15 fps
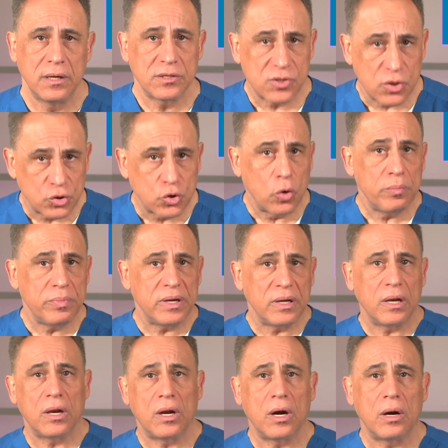So don't be
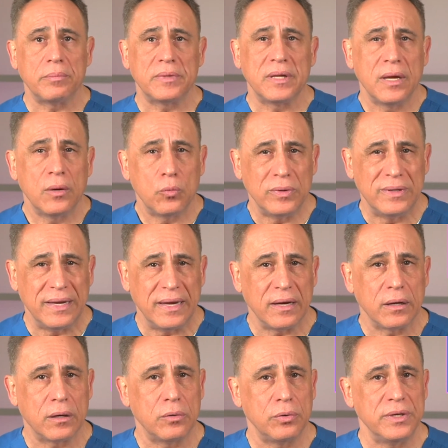alarmed with the
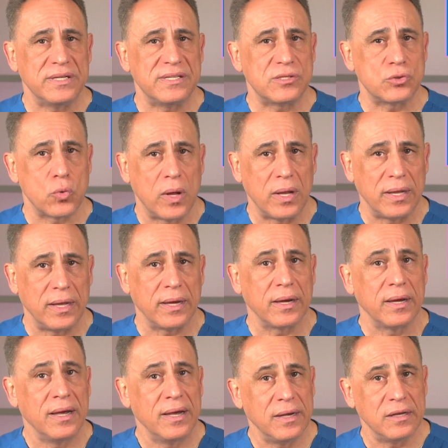increased swelling
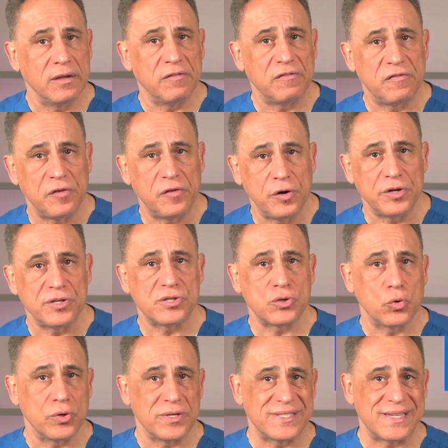in the first
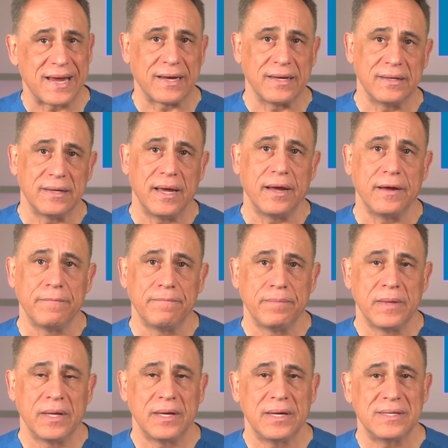or second day.
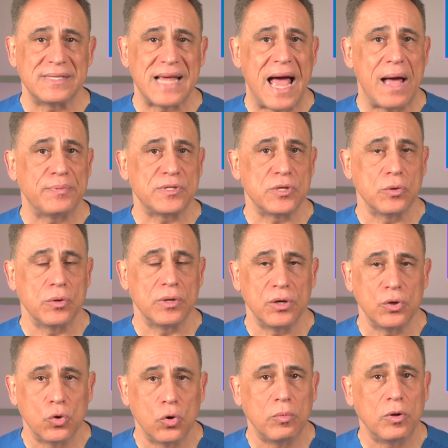It's absolutely
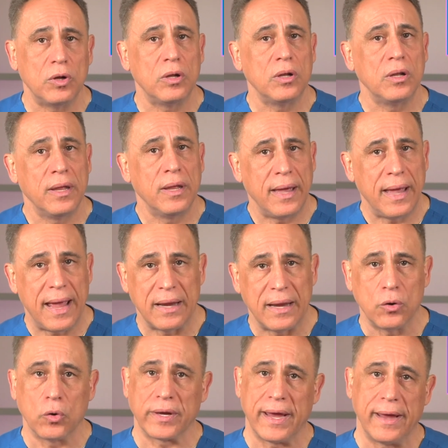normal and
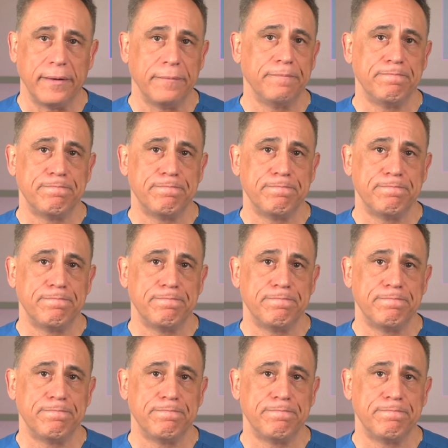okay.